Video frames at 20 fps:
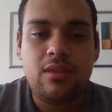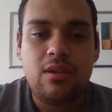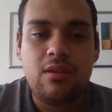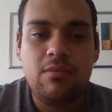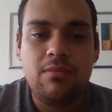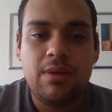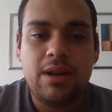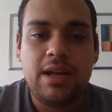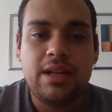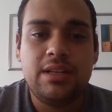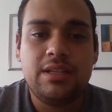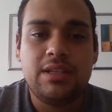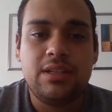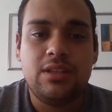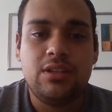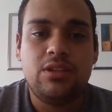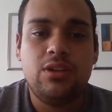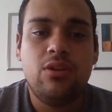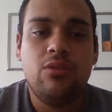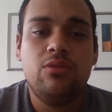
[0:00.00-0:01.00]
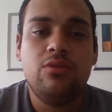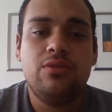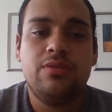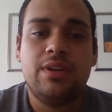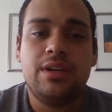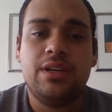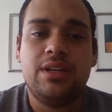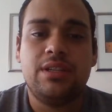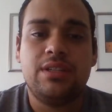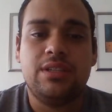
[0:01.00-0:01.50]
But as I said, the tone was
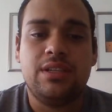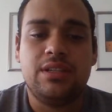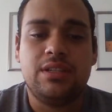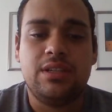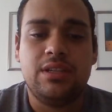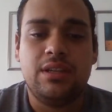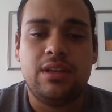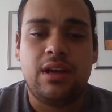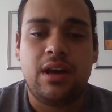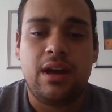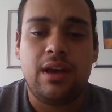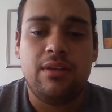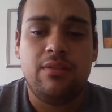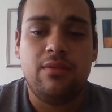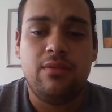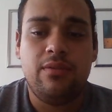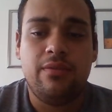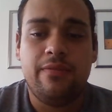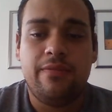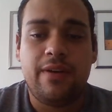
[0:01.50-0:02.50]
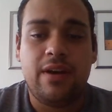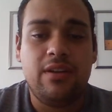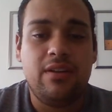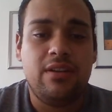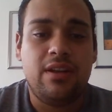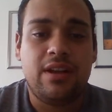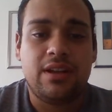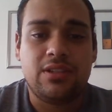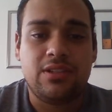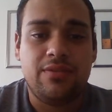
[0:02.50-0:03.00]
very consistent. I found
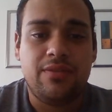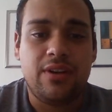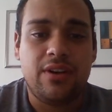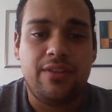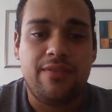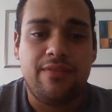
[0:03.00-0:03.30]
it actually very